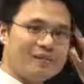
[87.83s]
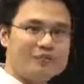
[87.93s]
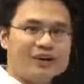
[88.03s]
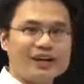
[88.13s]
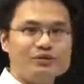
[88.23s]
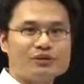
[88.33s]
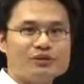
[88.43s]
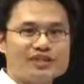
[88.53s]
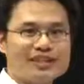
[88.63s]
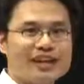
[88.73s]
when I do the
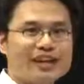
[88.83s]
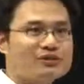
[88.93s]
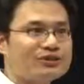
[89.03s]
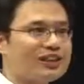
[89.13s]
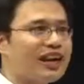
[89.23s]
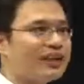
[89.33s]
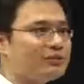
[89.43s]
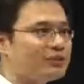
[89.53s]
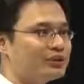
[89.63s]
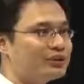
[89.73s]
presentation, I
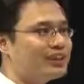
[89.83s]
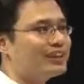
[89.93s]
will,